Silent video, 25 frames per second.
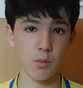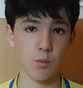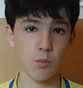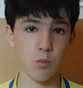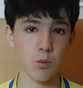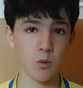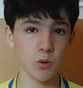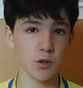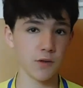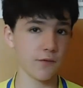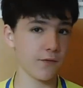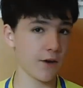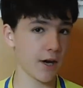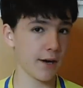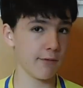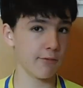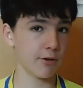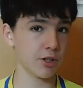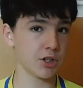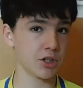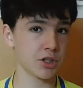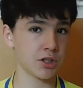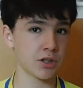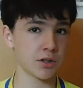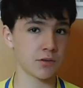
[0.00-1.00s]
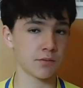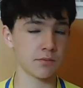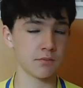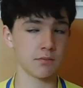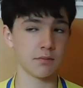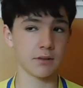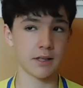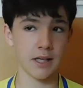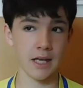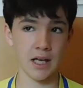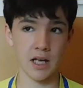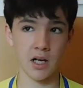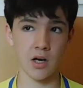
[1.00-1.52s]
Will the virus
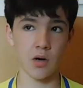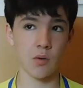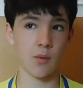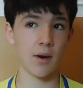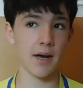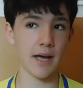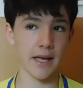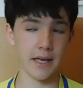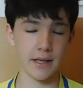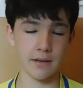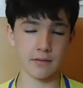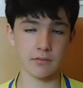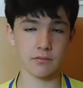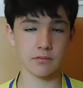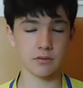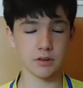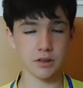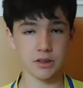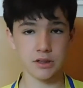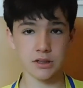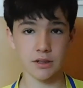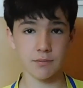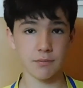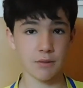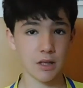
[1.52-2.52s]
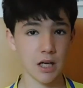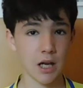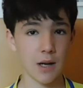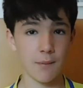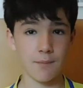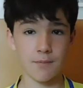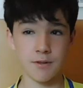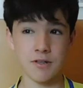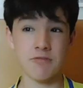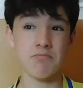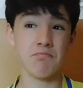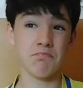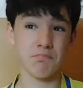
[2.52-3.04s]
kick away some
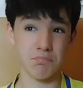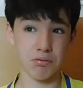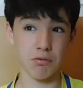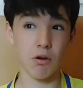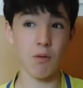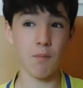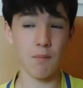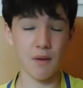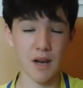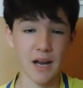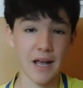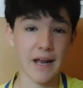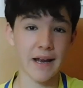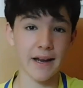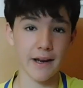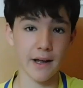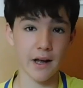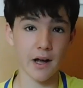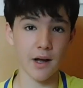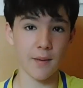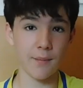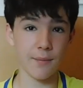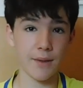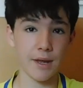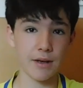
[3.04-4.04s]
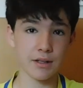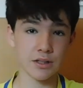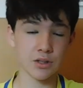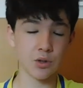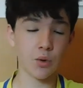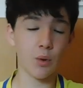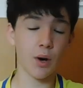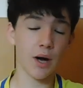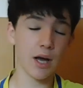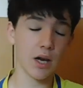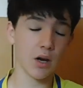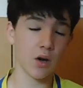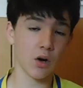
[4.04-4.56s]
clubs? Probably. There's
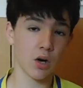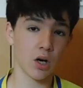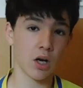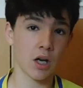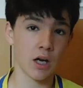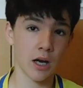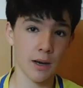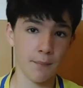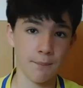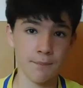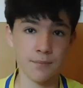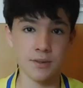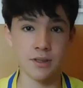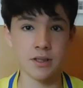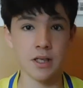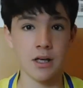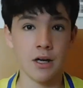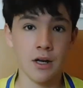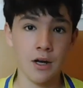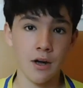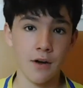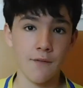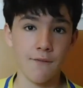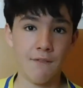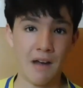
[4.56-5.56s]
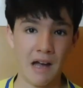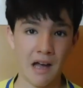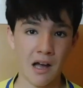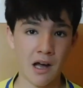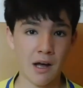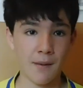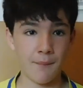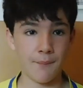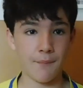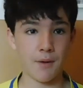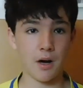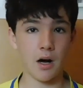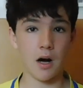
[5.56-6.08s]
quite a lot of clubs that
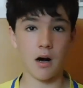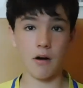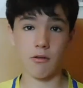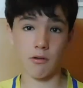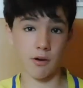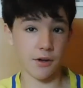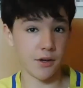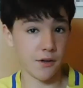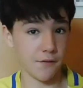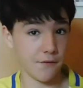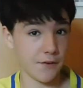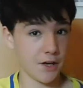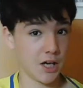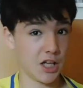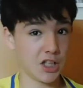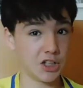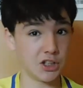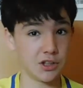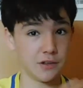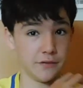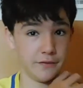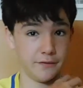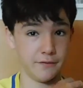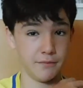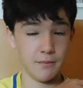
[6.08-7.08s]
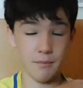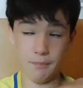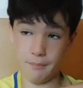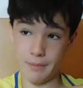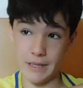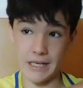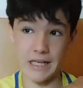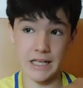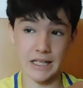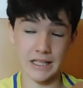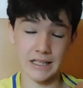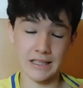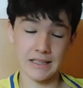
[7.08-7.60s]
are on the verge of
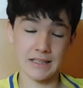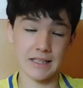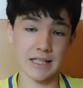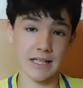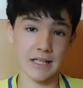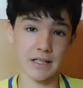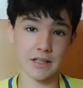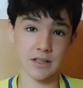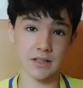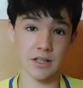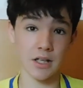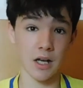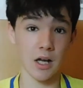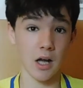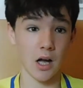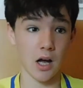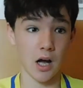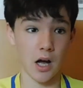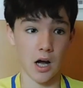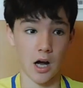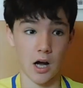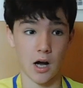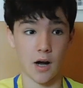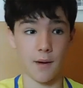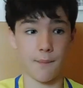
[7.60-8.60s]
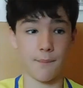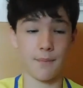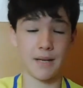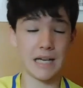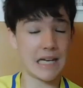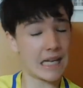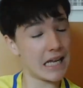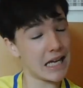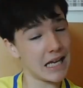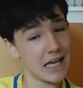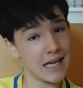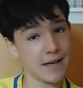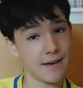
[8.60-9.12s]
being extinct, but
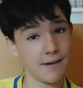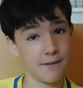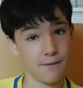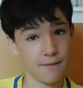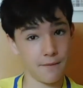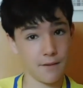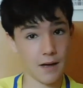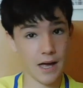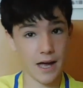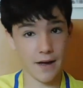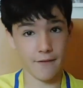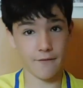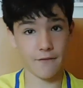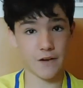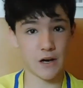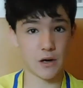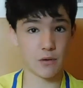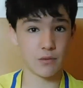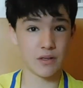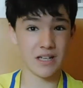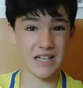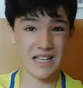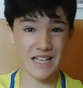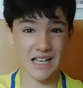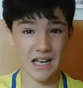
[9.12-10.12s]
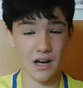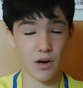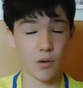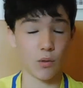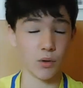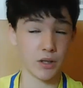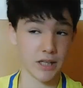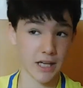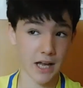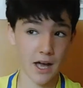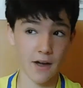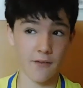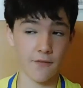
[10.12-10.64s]
the
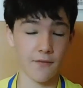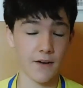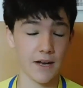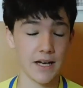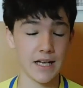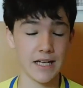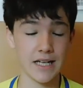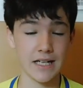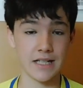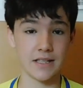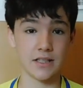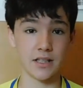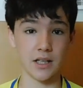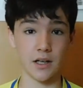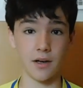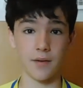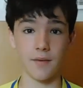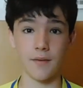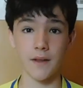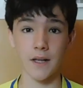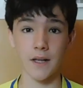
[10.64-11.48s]
the FA need to